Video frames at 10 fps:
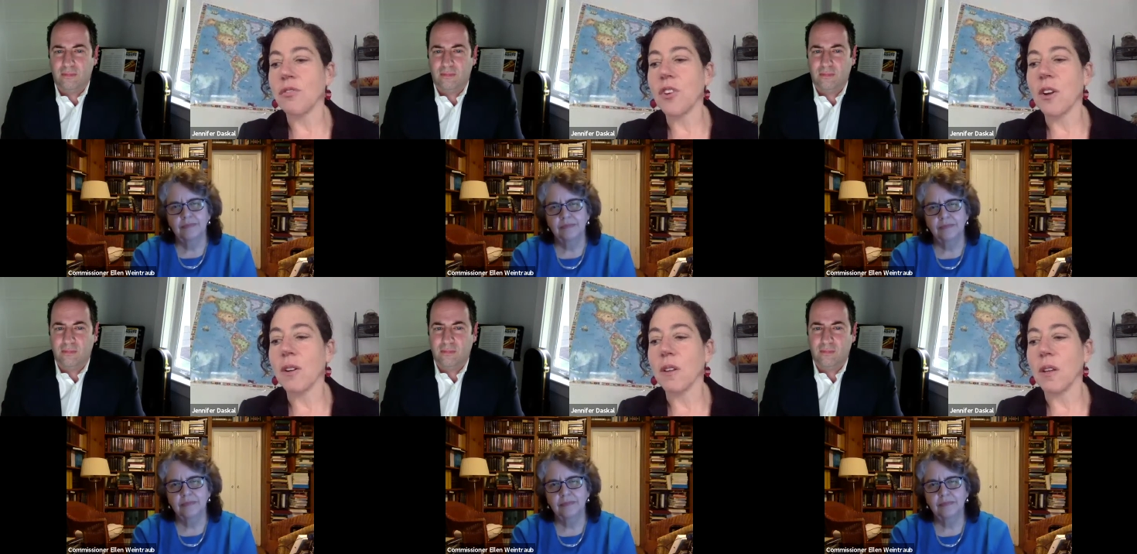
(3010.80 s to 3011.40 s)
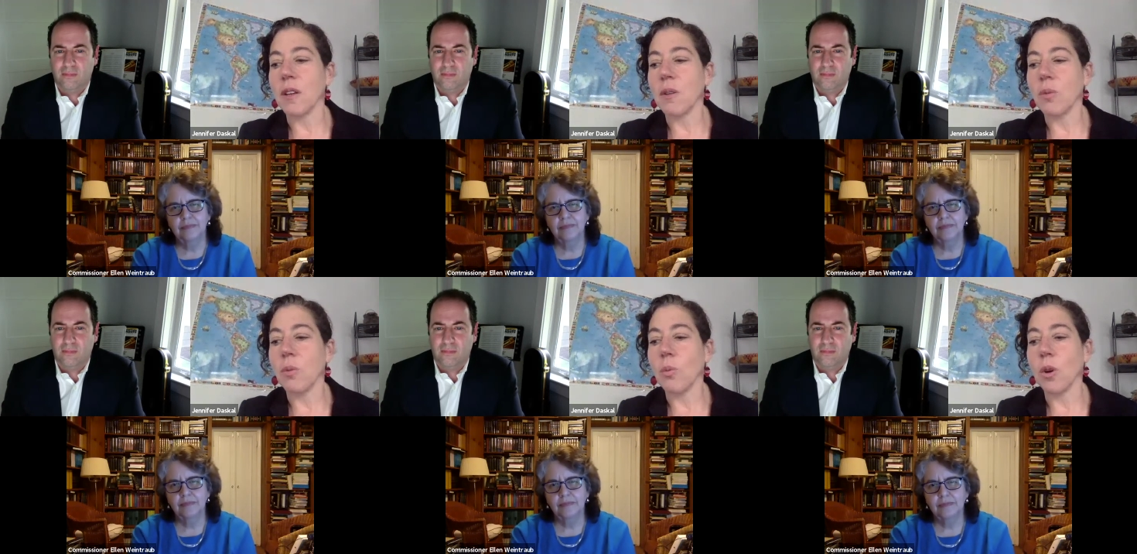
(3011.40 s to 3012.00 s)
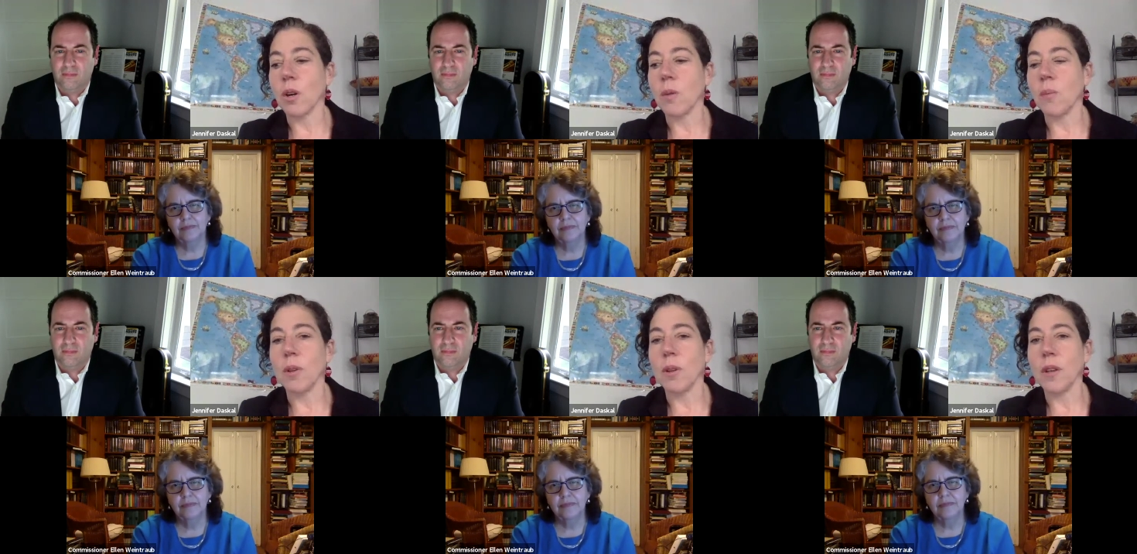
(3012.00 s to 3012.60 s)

Speaker 1: fairly workable.